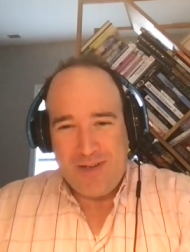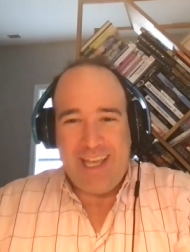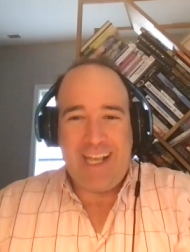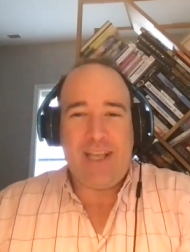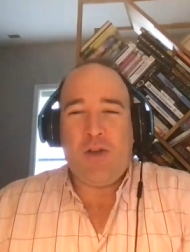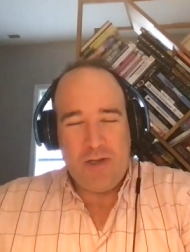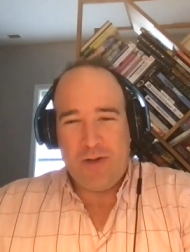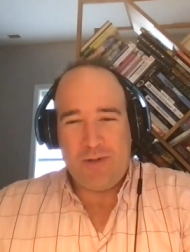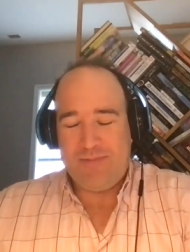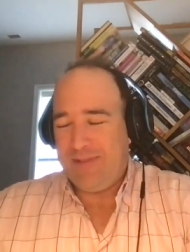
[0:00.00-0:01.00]

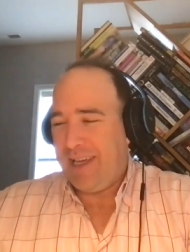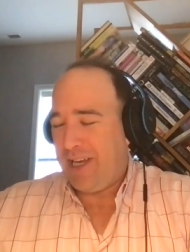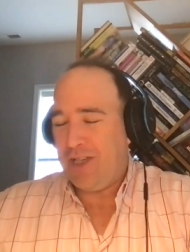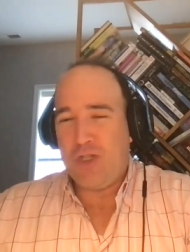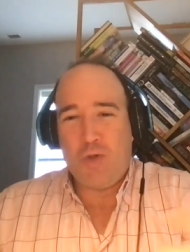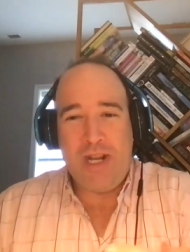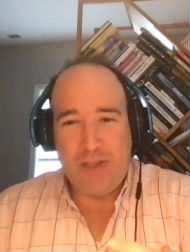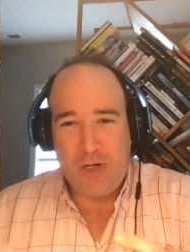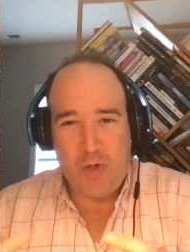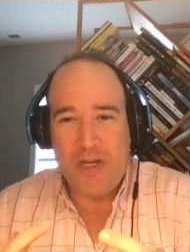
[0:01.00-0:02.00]
you're like
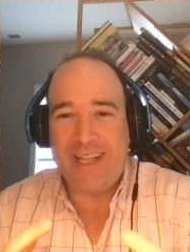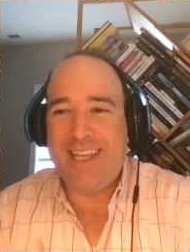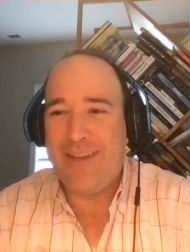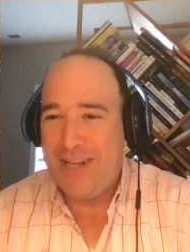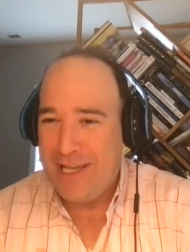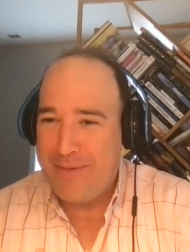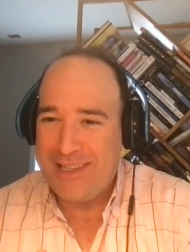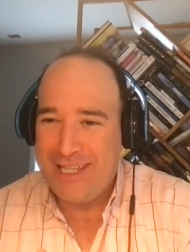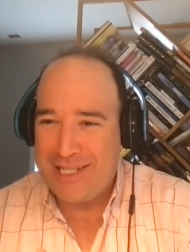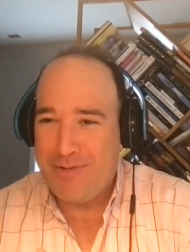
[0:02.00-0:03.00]
constraining their creativity
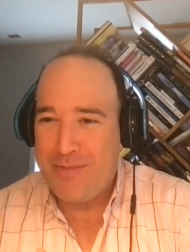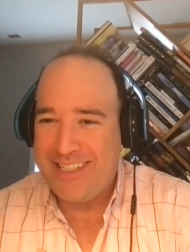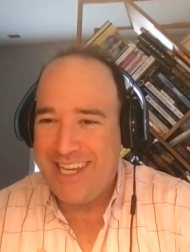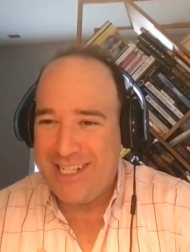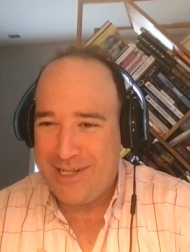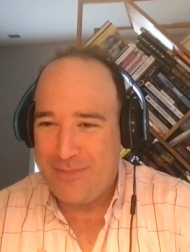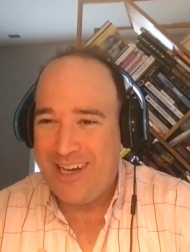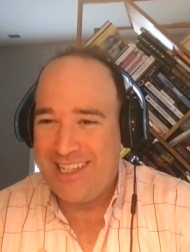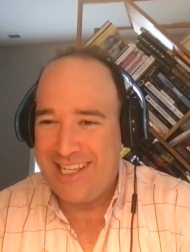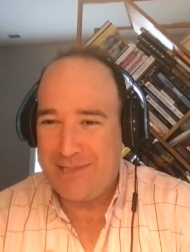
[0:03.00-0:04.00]
about the experimentation
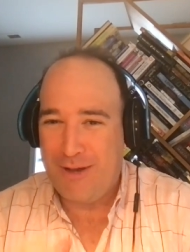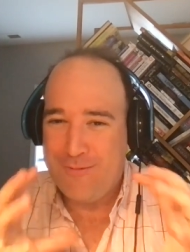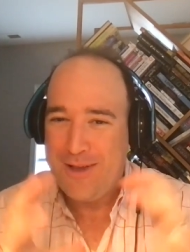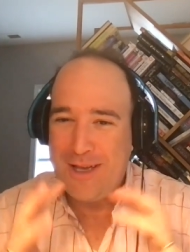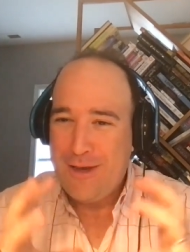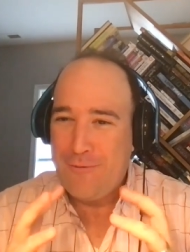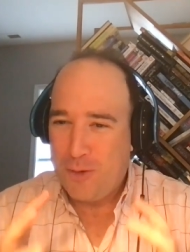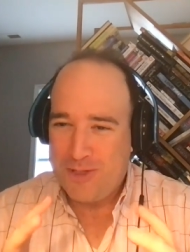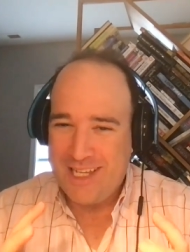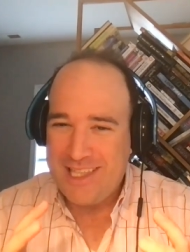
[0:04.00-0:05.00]
process by
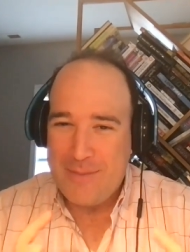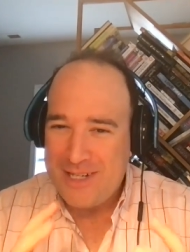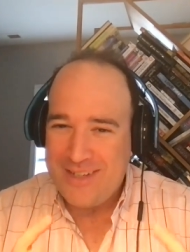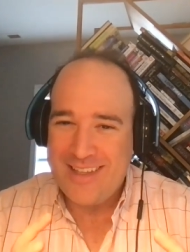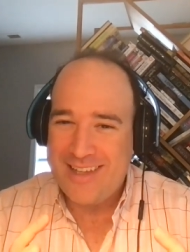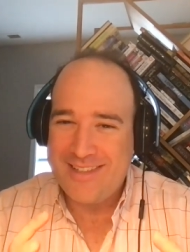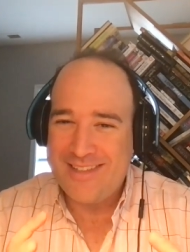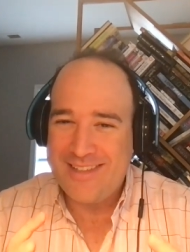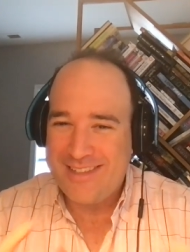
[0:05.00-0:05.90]
forcing them into this.